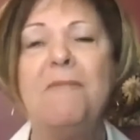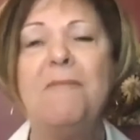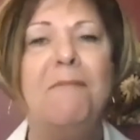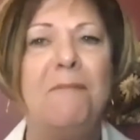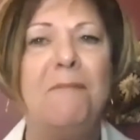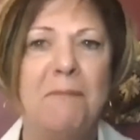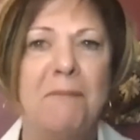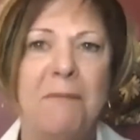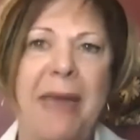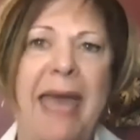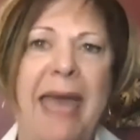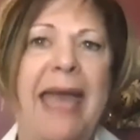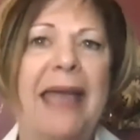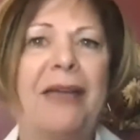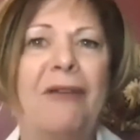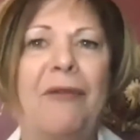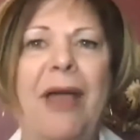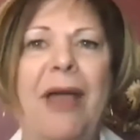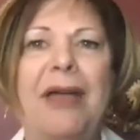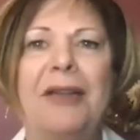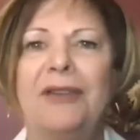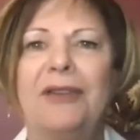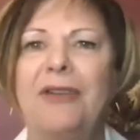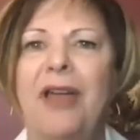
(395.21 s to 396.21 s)

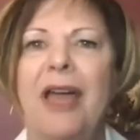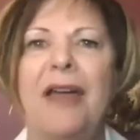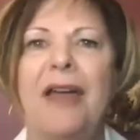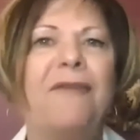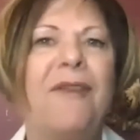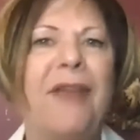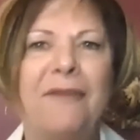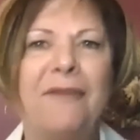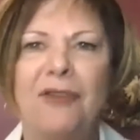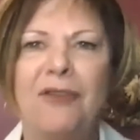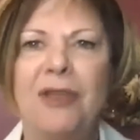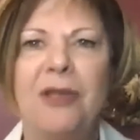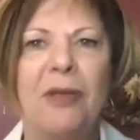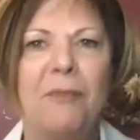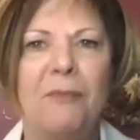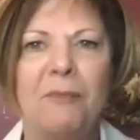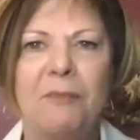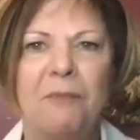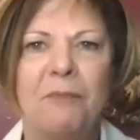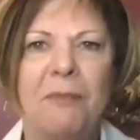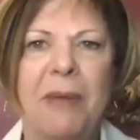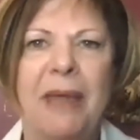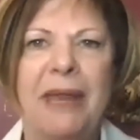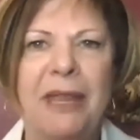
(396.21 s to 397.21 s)
background of
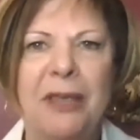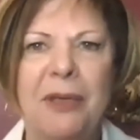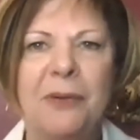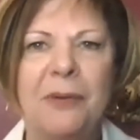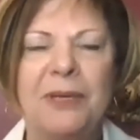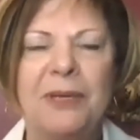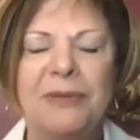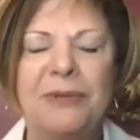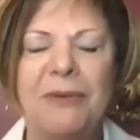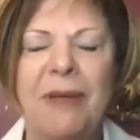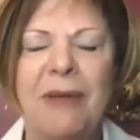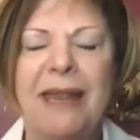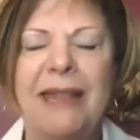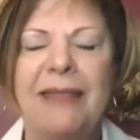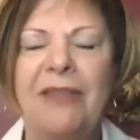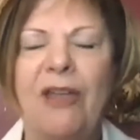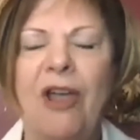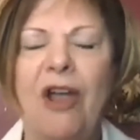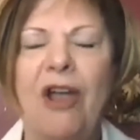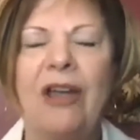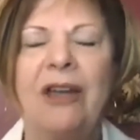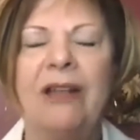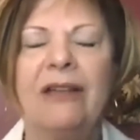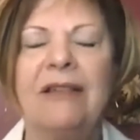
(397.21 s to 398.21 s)
everybody who was writing the
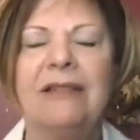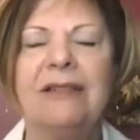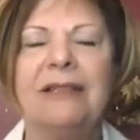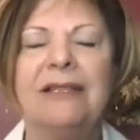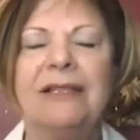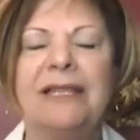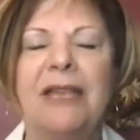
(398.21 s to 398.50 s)
articles.